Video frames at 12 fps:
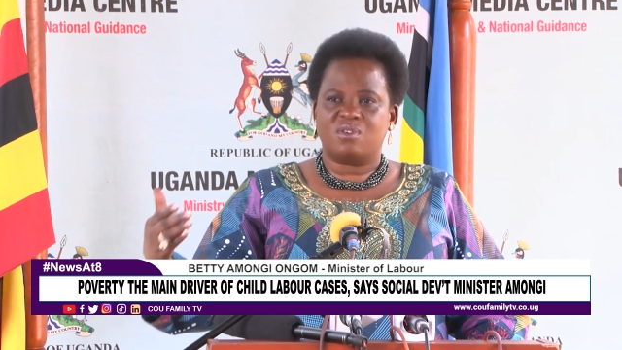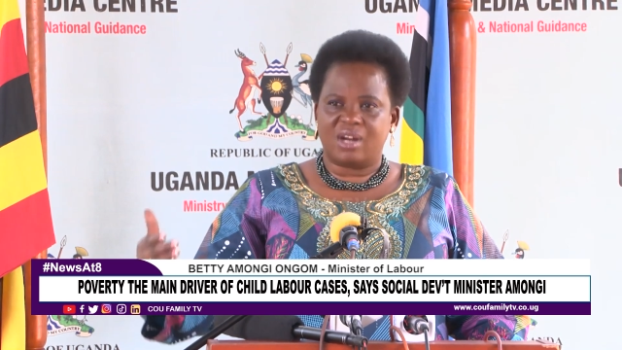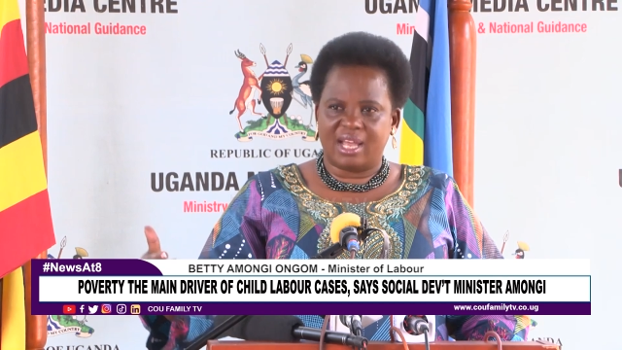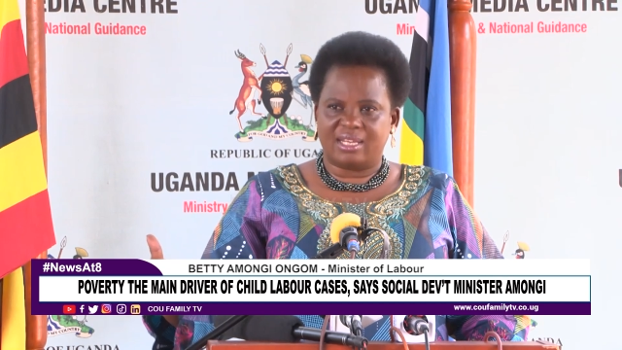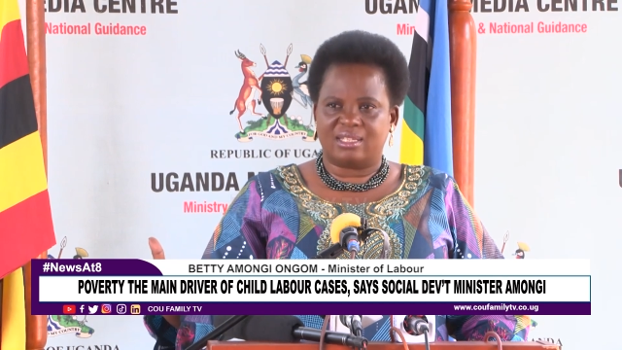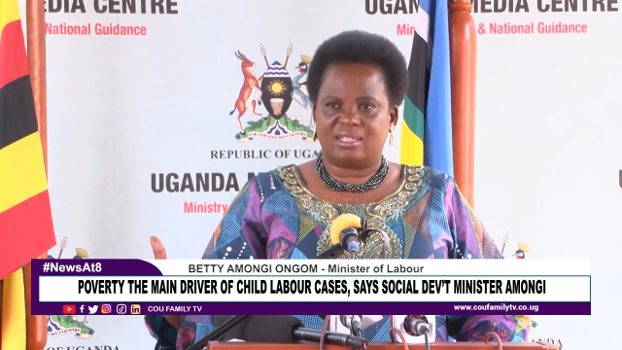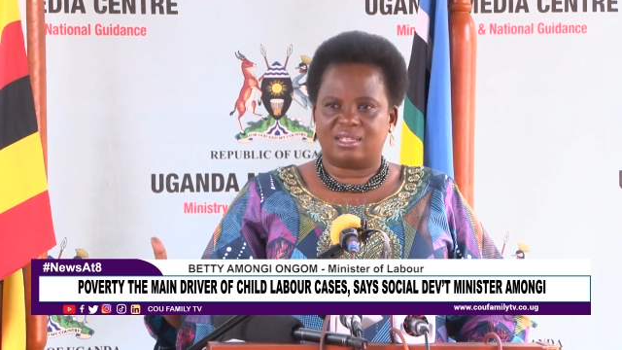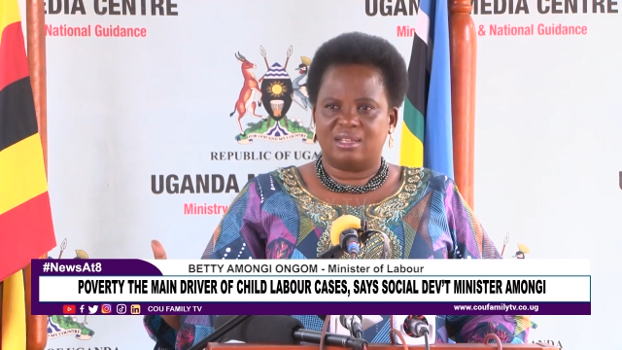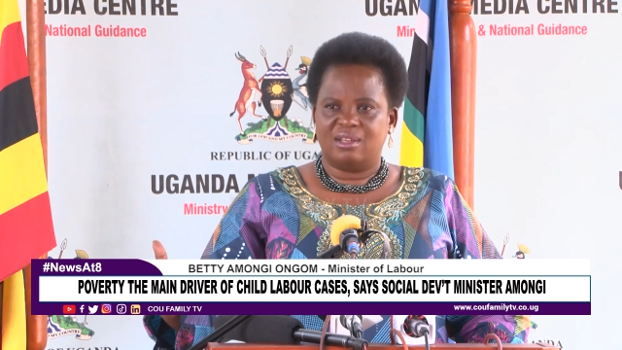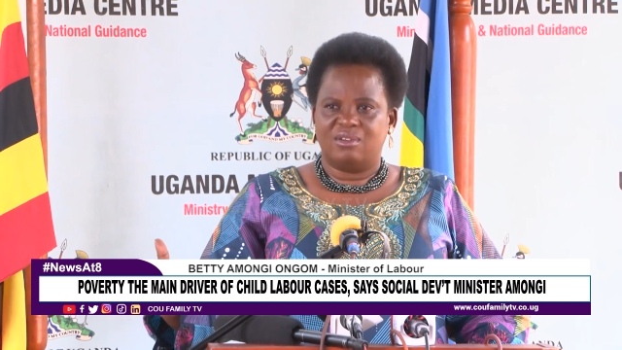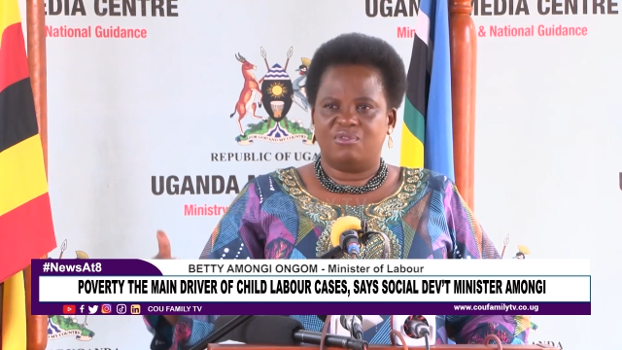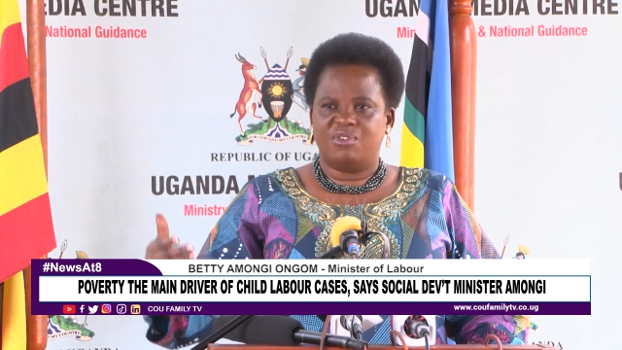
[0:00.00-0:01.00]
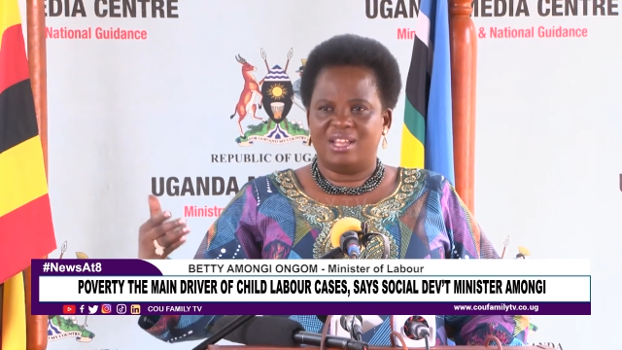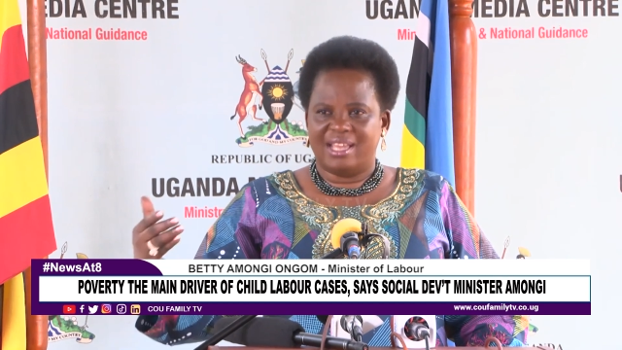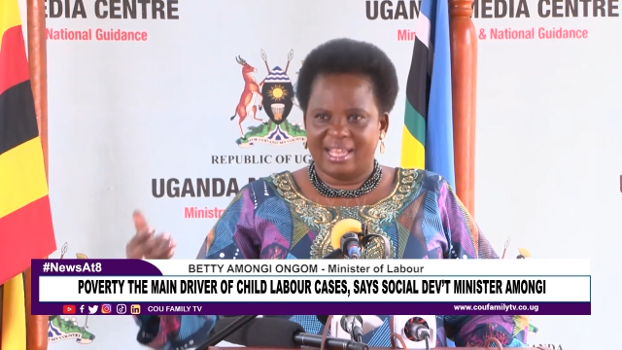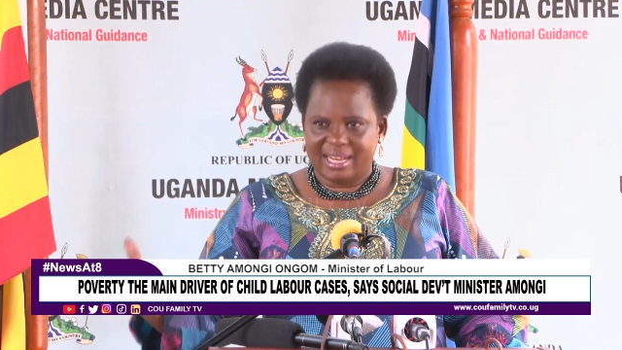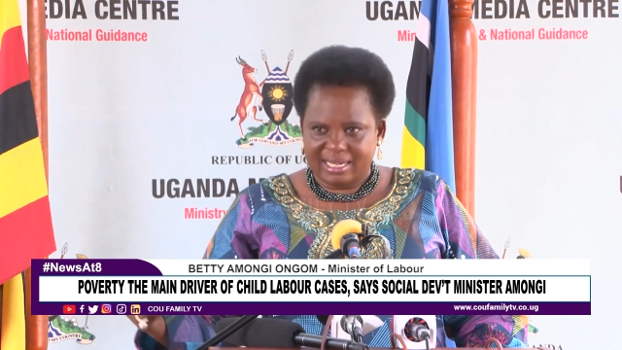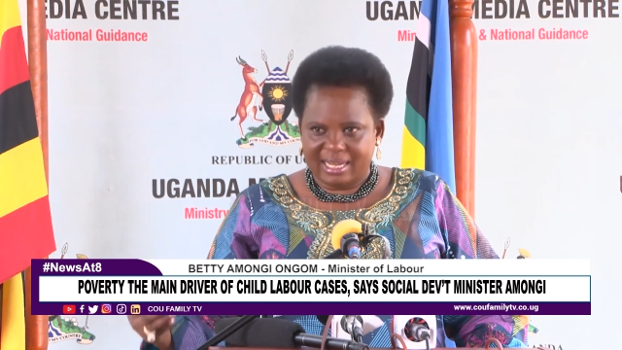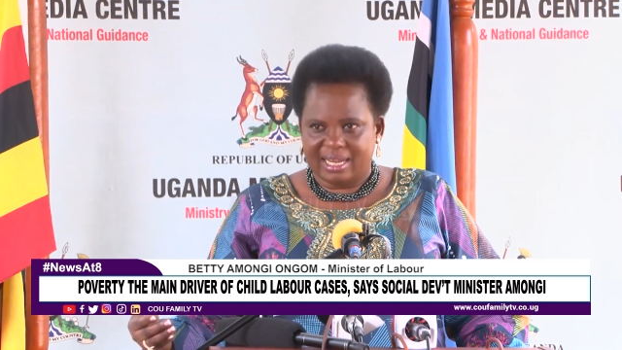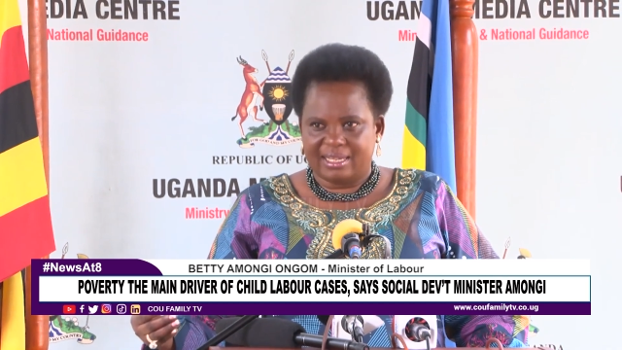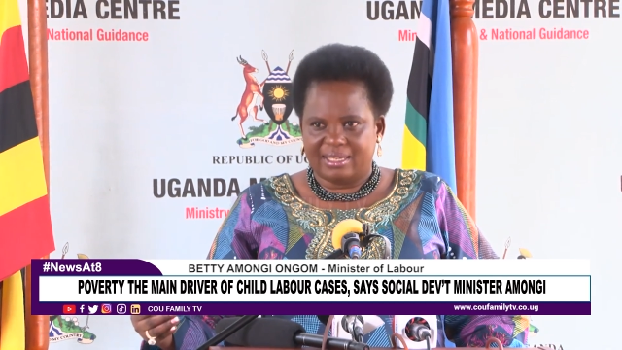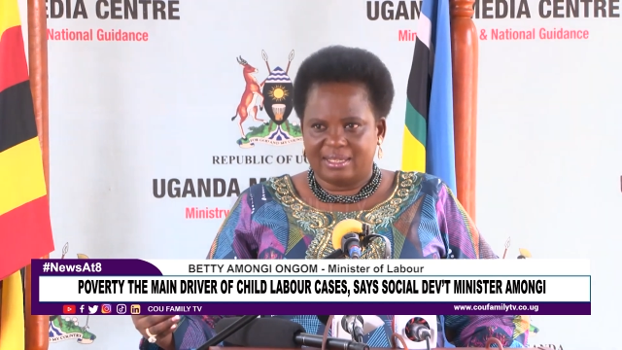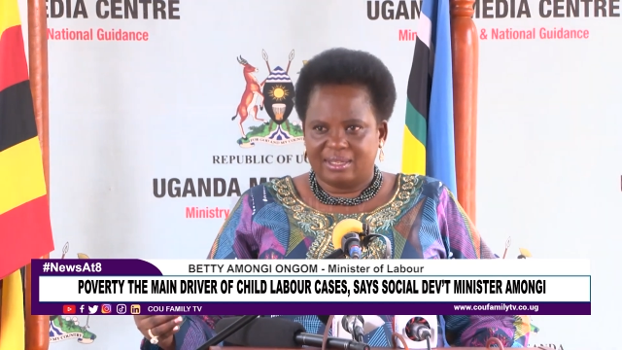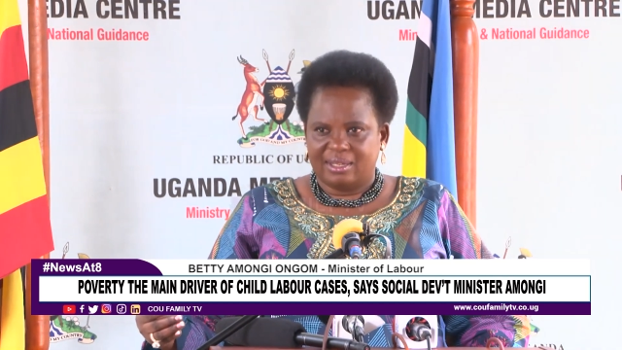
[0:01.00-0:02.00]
grant for the elderly.